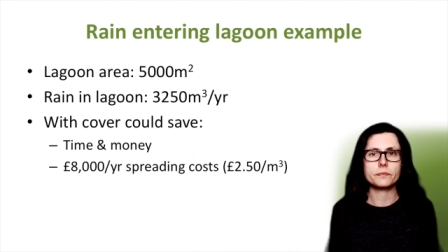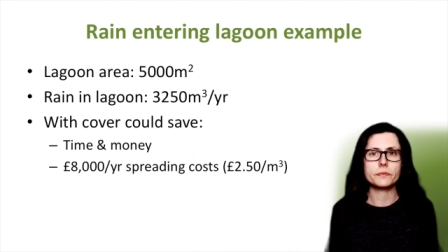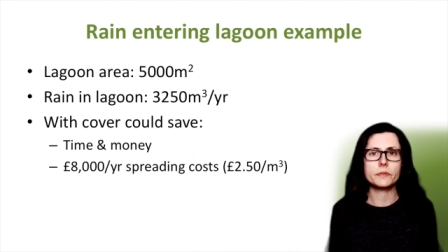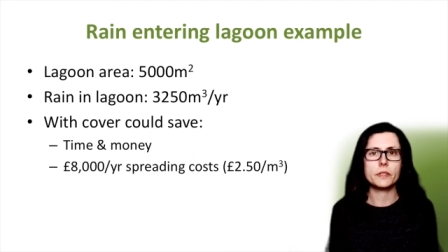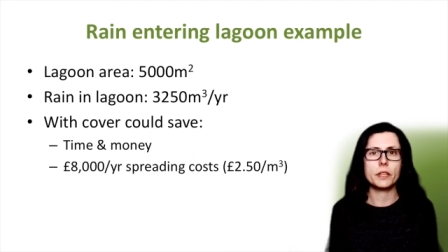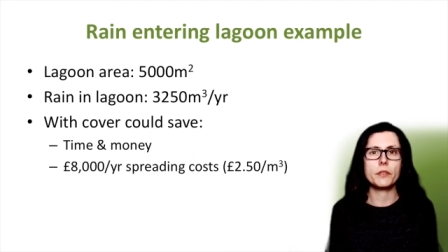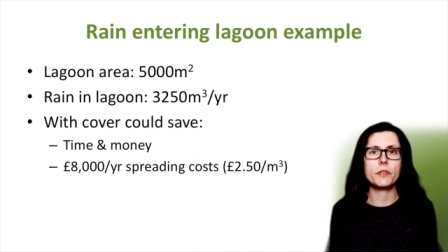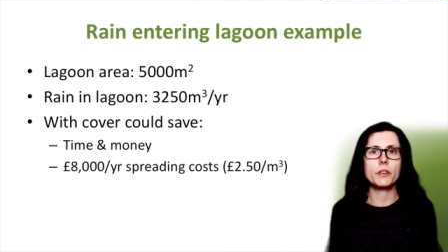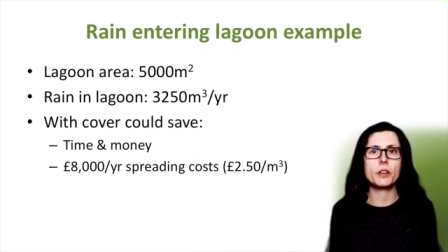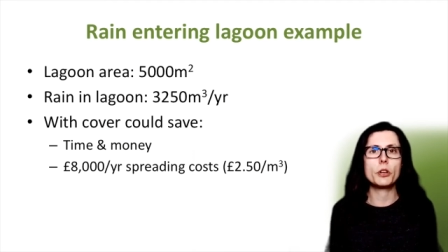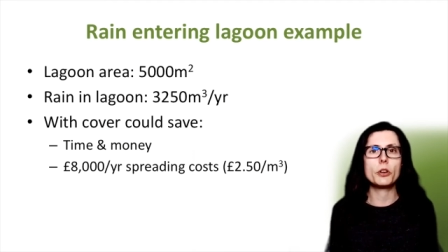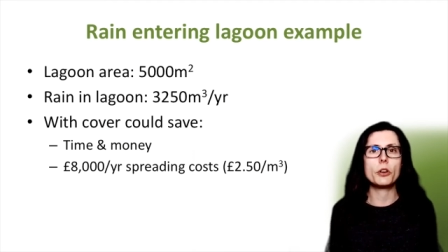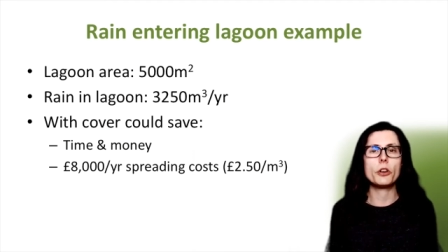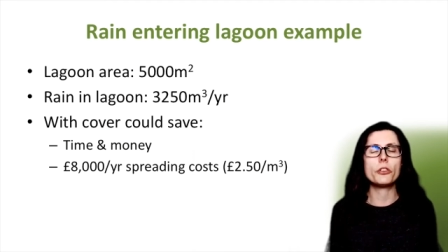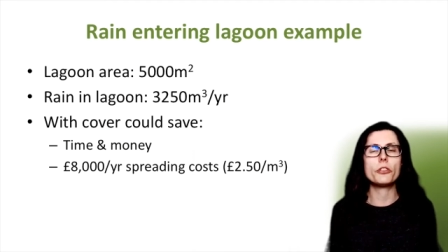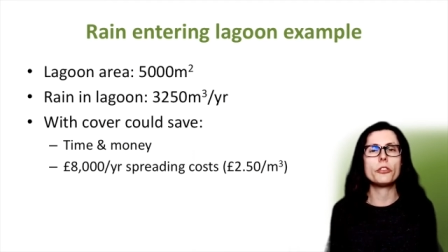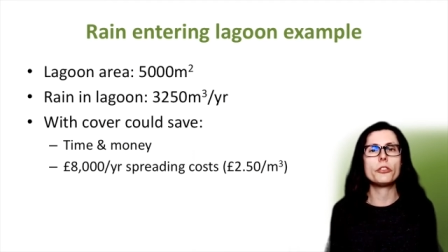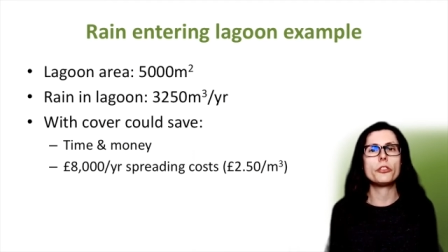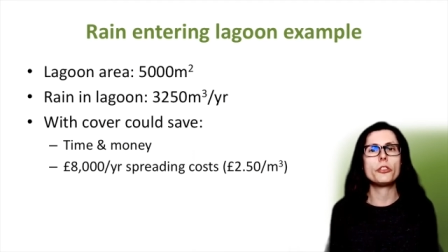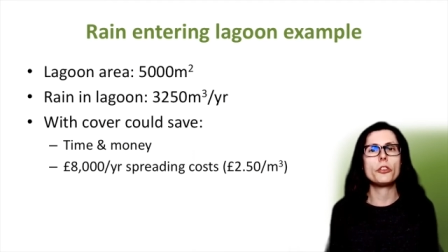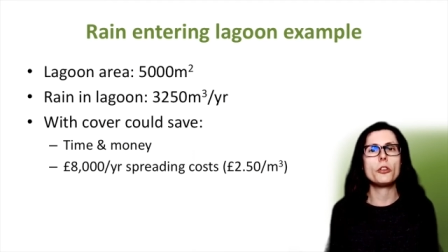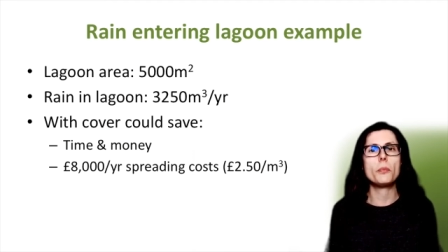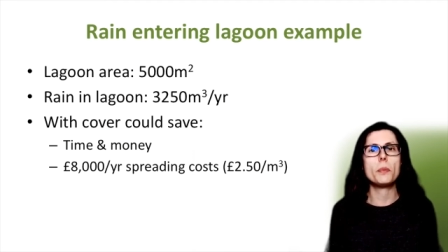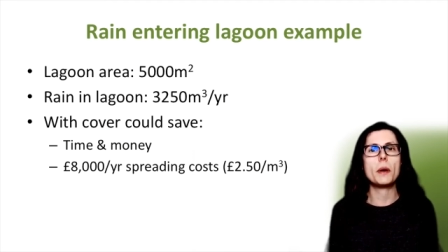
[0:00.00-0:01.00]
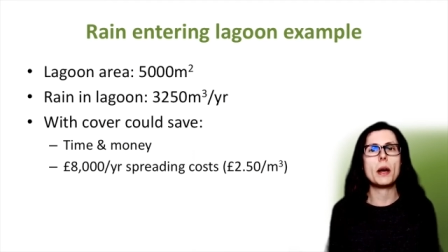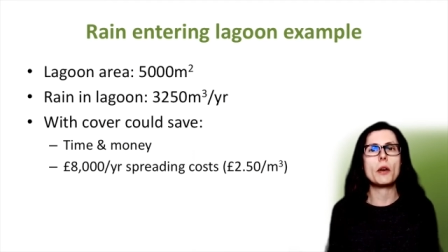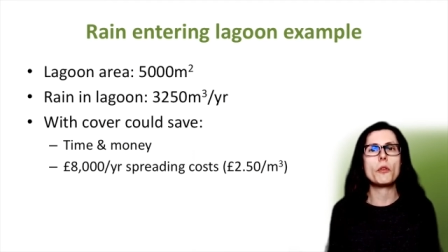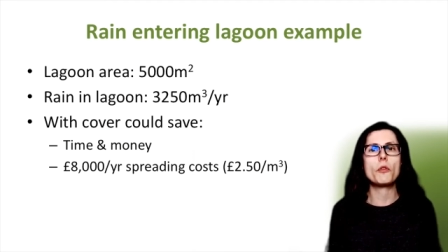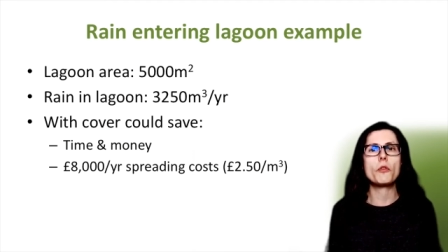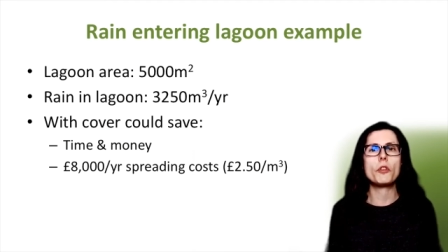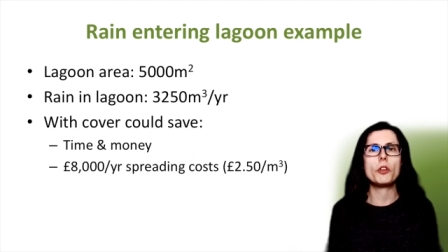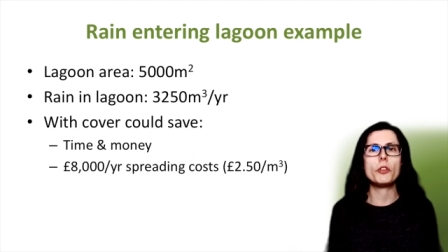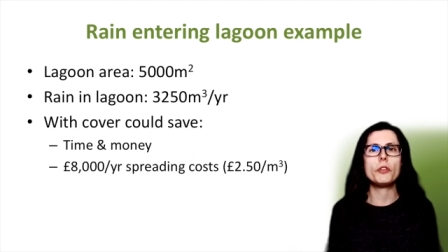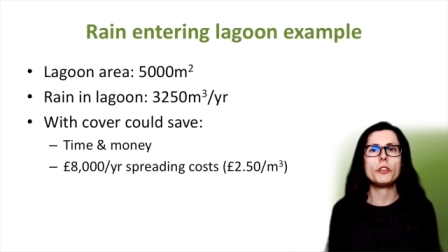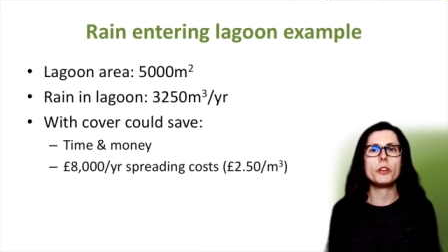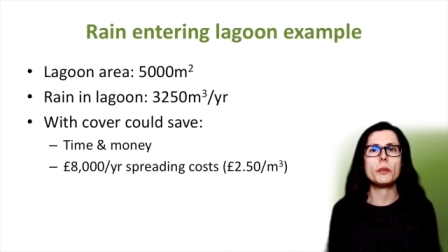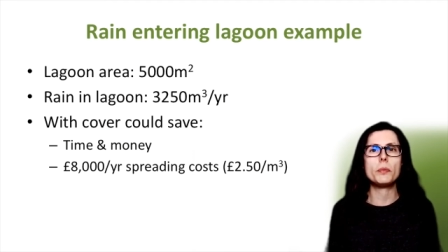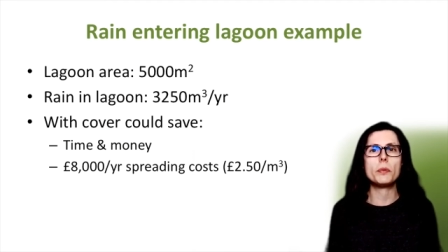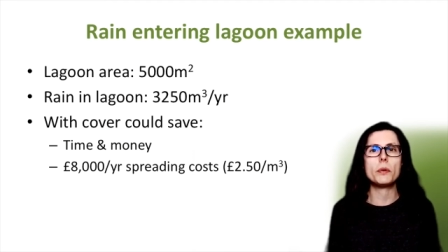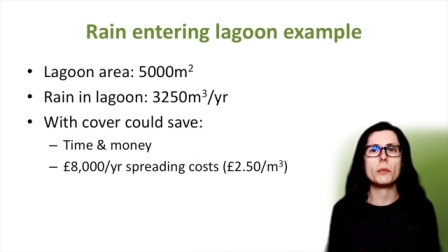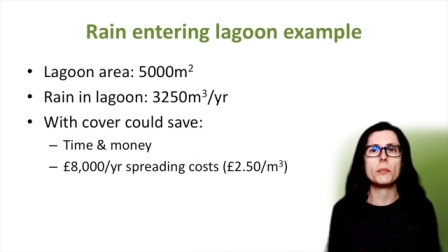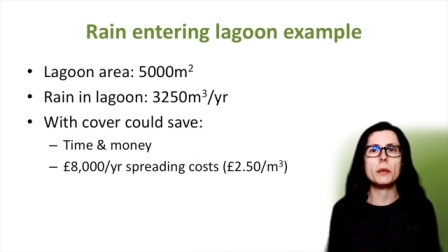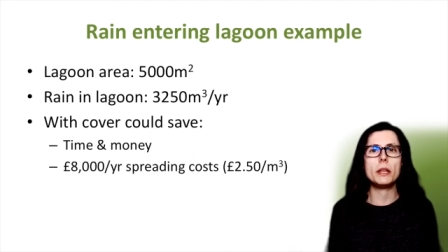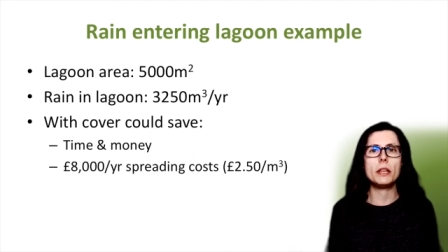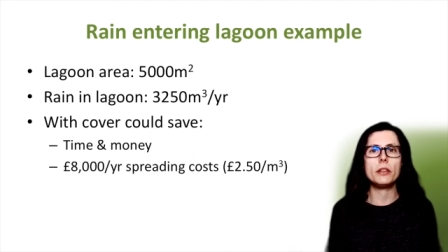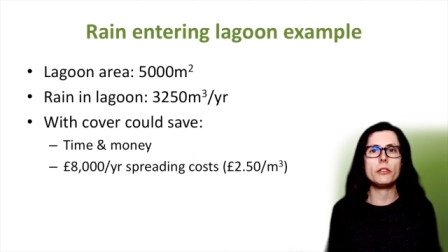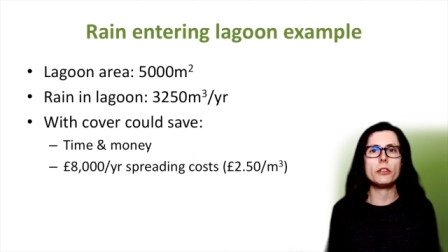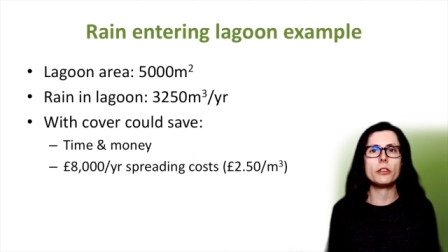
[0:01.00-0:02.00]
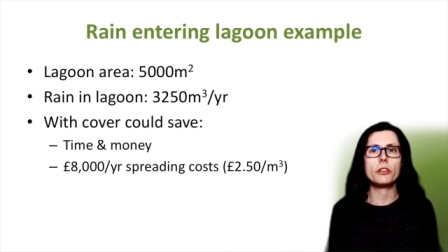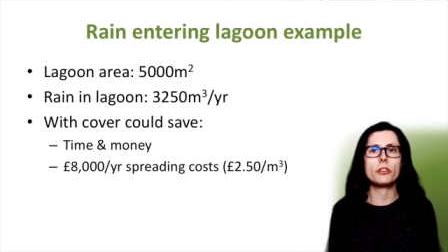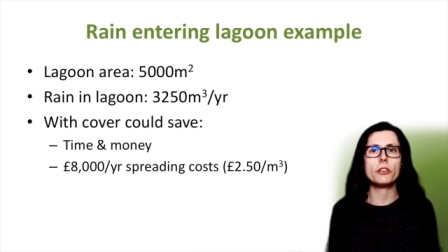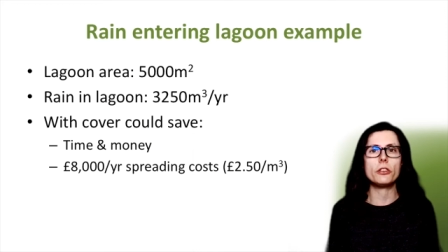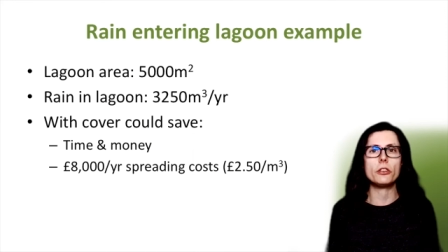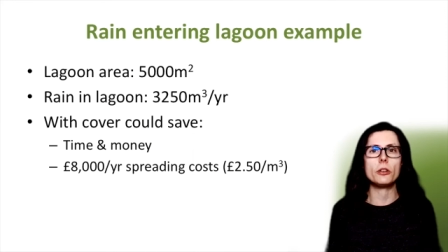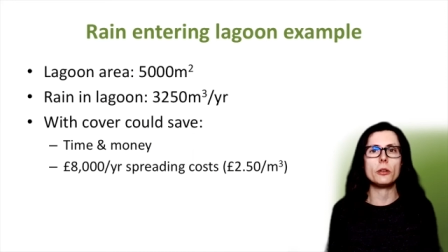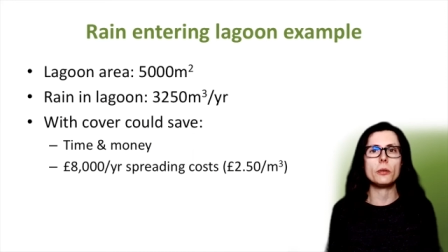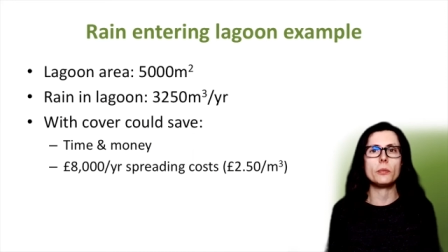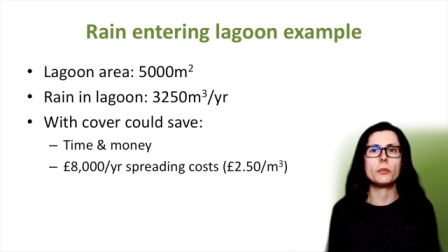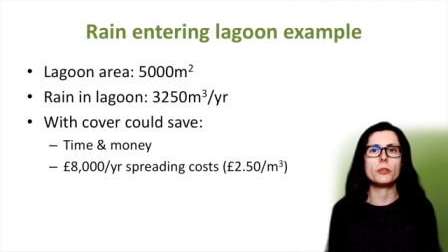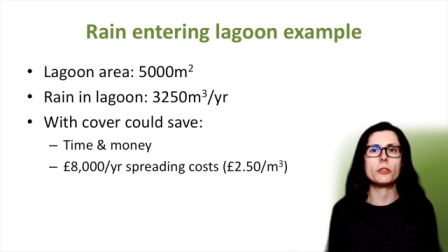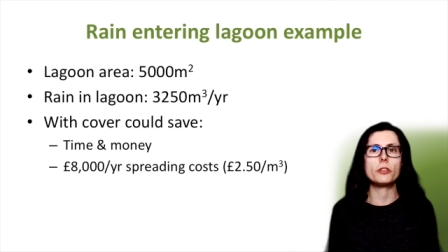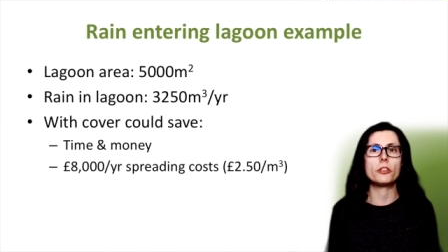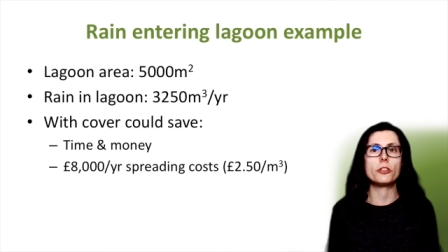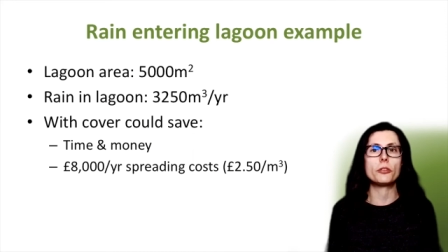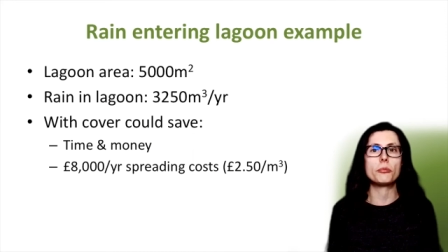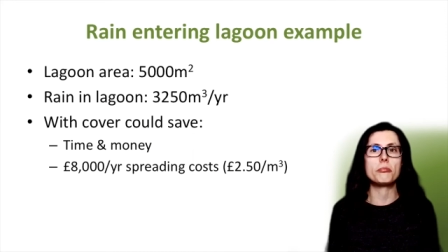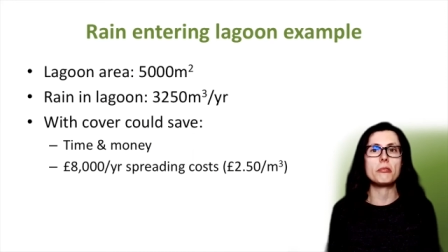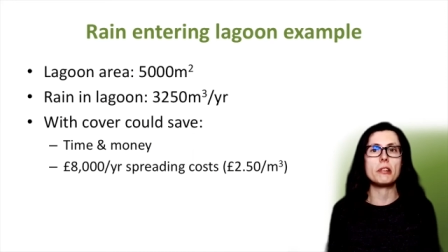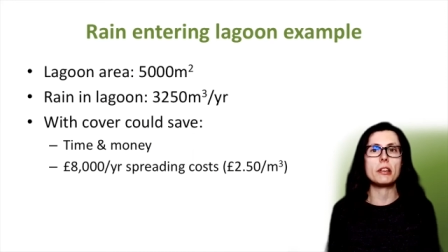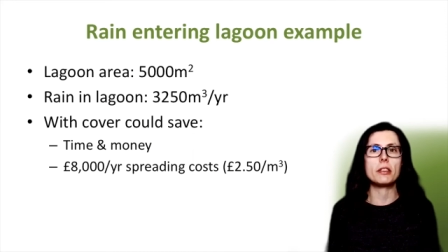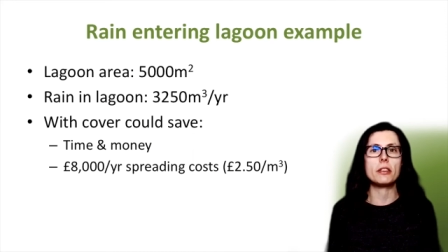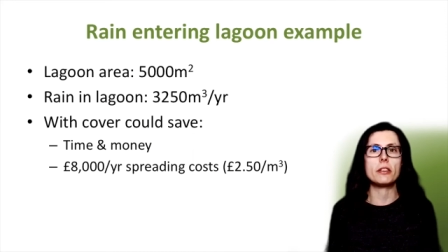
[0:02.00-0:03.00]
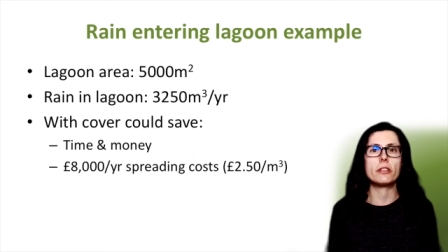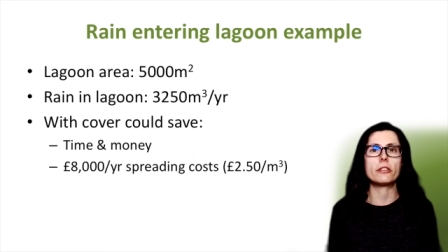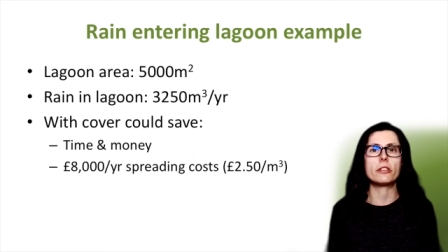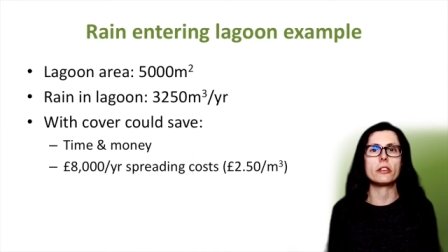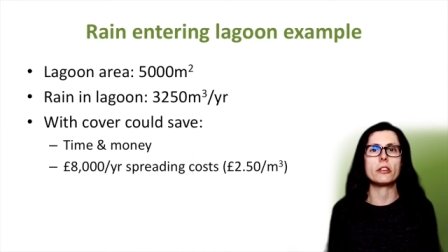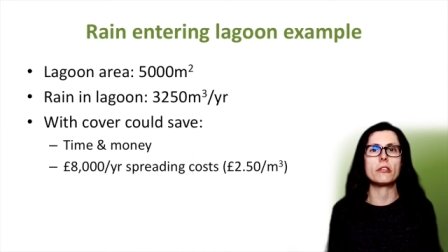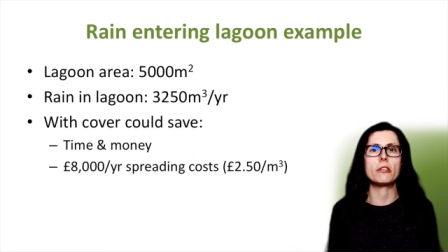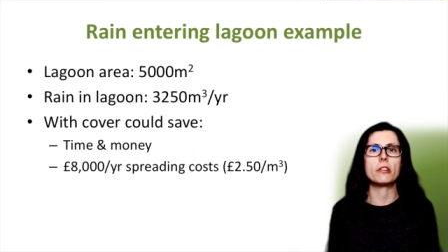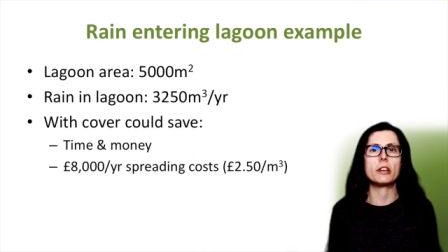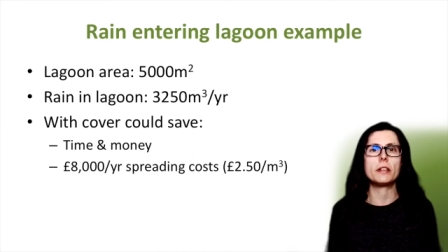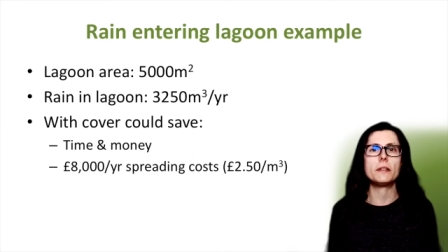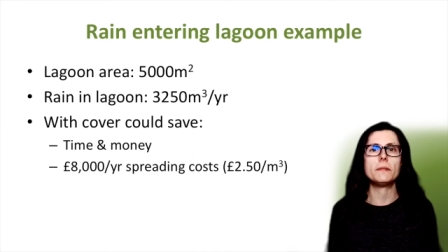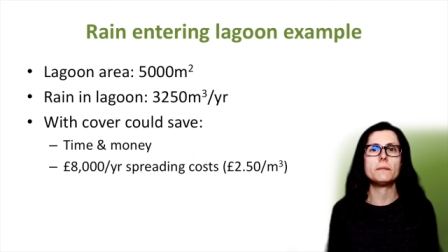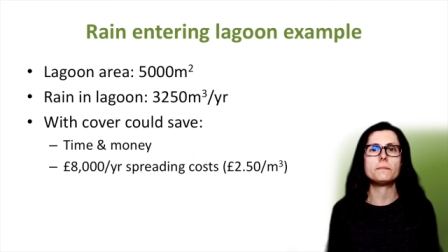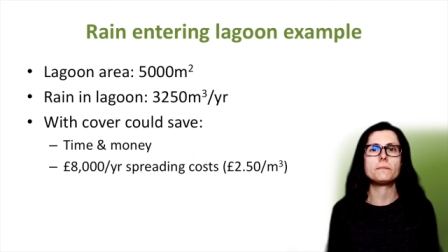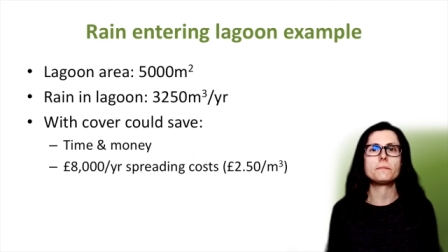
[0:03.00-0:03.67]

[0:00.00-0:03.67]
If it costs £2.50 per metre cubed to spread the slurry,